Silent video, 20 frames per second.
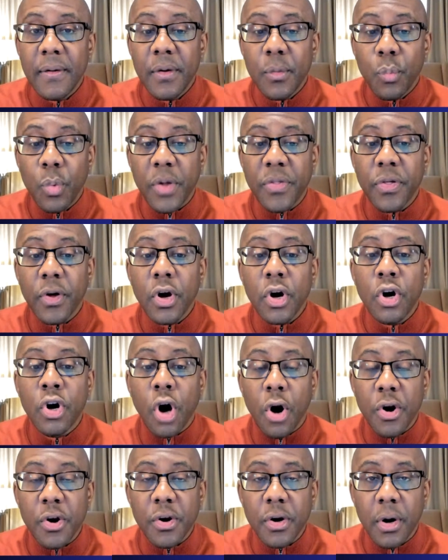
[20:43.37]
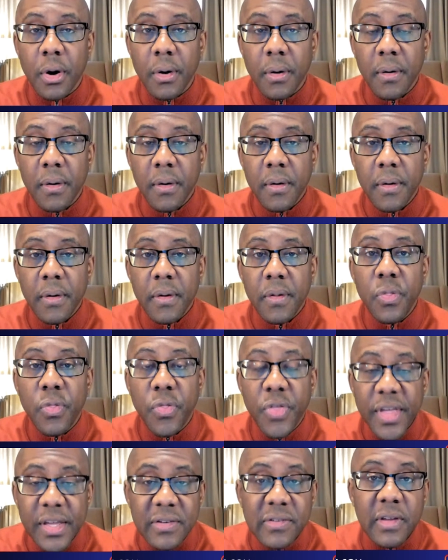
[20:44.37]
with Gartner.
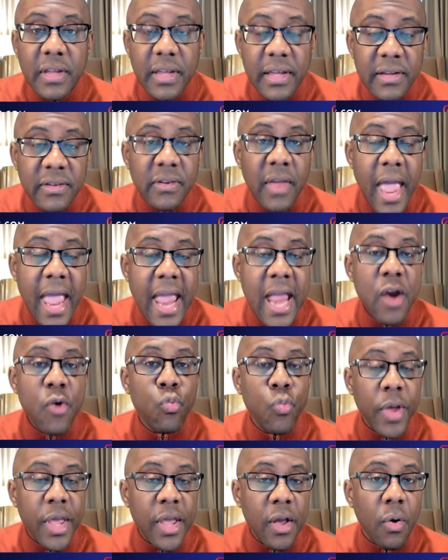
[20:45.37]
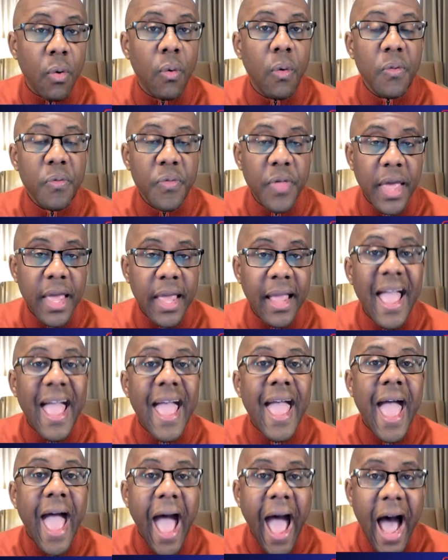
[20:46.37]
This is a real thing.
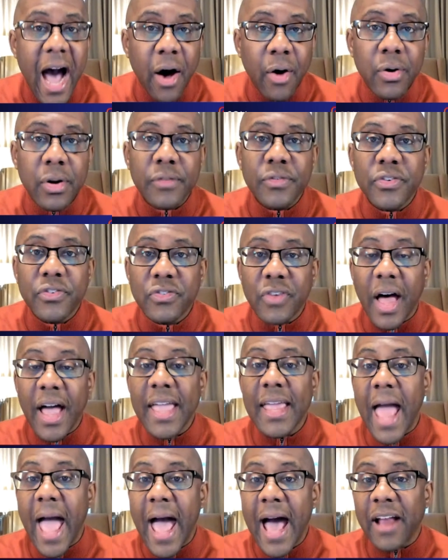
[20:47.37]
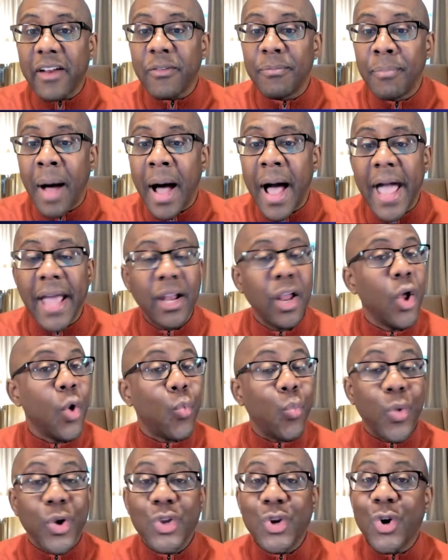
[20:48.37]
Out of sight, out of mind.
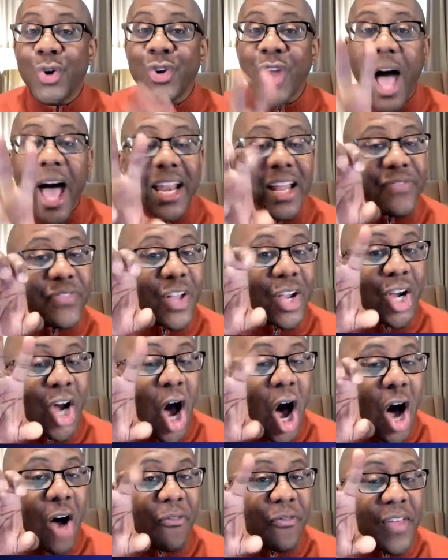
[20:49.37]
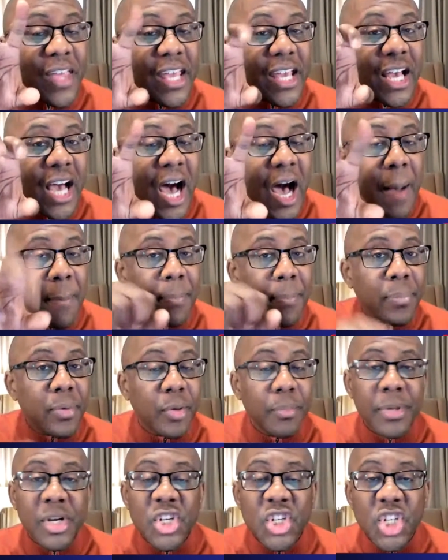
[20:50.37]
When you're not at the coffee cup
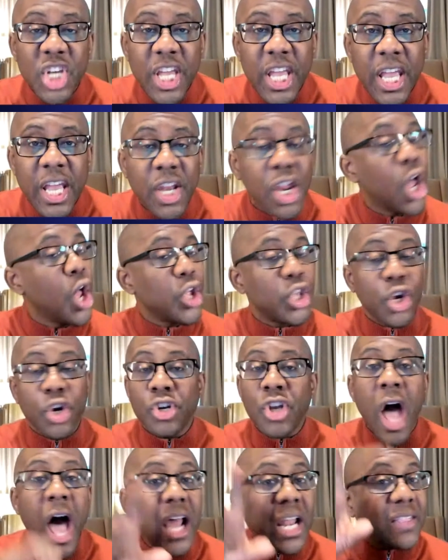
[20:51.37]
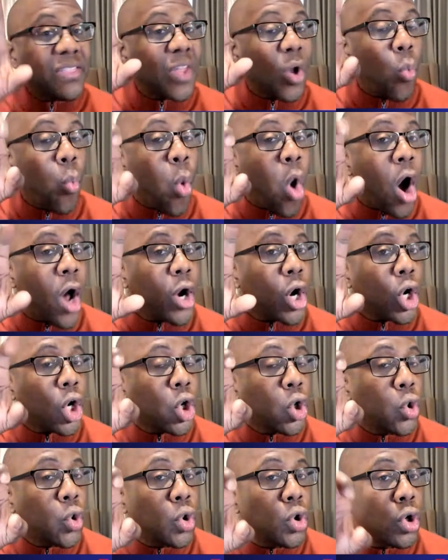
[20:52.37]
machine, you're not at the water
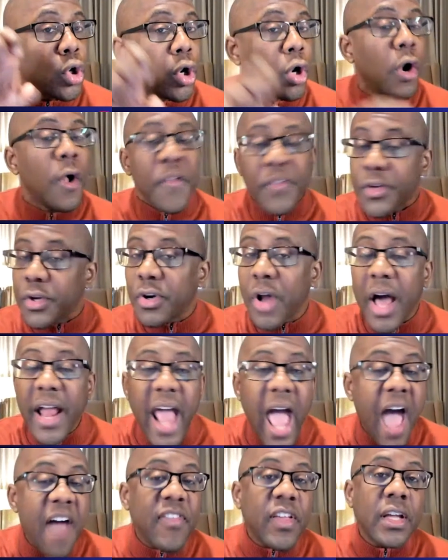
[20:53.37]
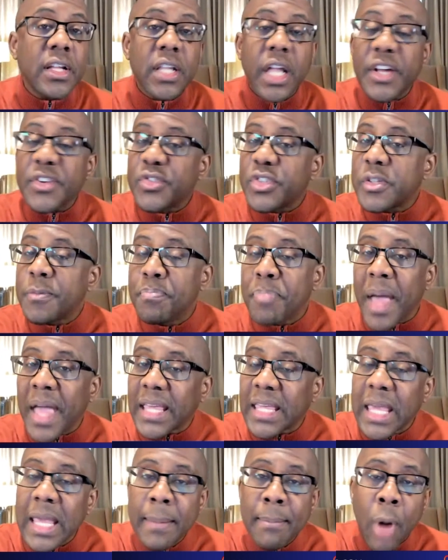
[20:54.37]
cooler, you're not having lunch with
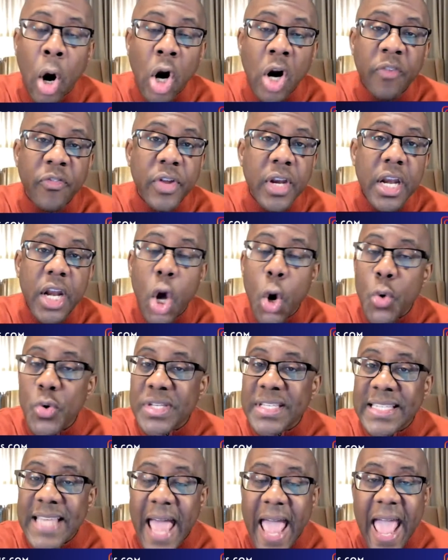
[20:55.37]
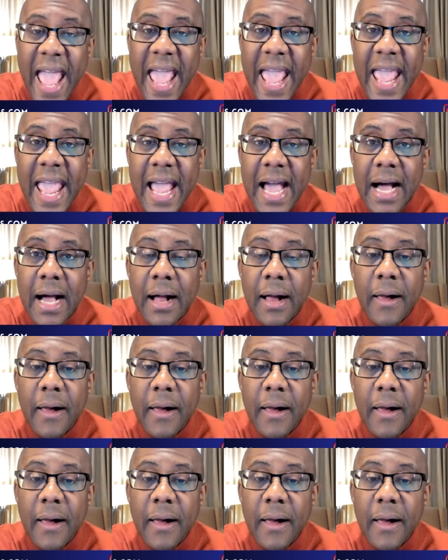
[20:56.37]
Becky, Marvin, and Jose.